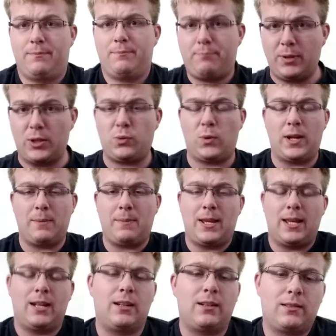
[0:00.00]
between
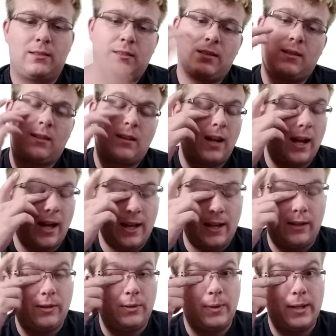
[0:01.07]
me and
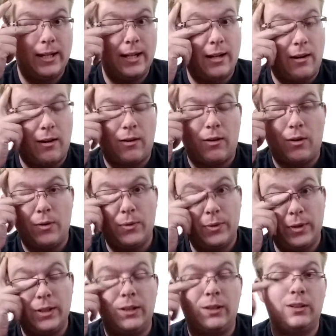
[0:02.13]
Kyle, we did our own
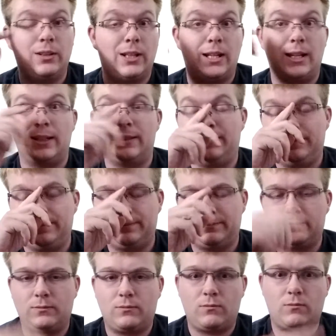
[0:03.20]
little
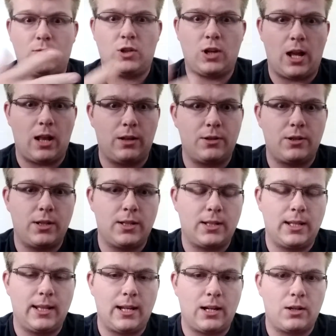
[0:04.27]
challenges
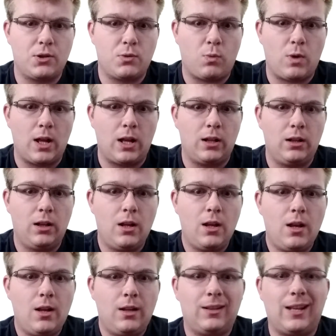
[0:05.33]
in there as well,
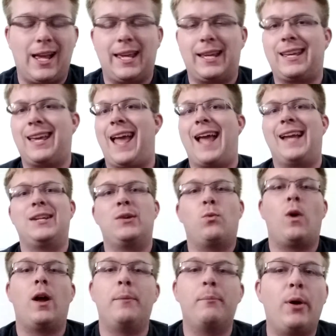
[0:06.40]
like any
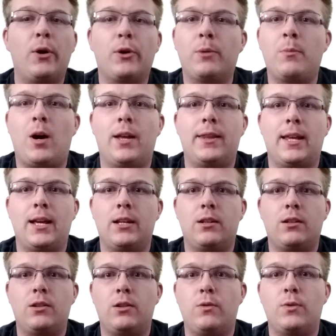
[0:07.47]
one Pokemon that
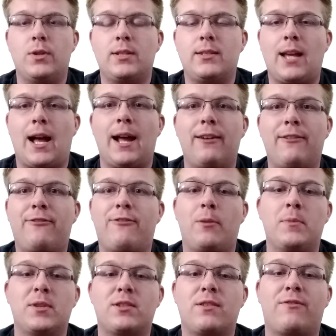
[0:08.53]
you decide from
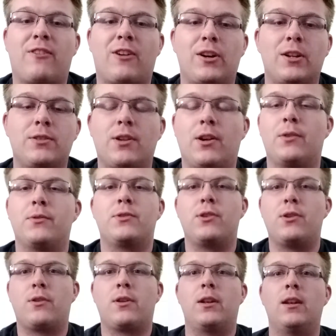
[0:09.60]
the Safari Zone, so
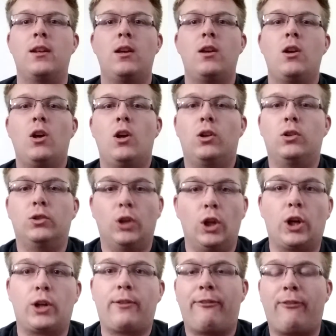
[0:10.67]
you can
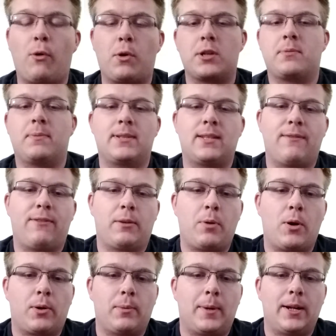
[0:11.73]
look for a specific
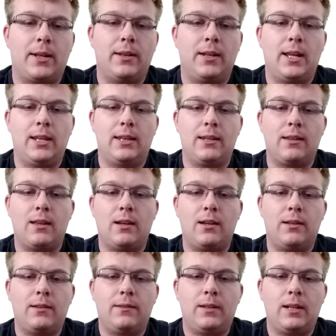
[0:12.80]
Pokemon in the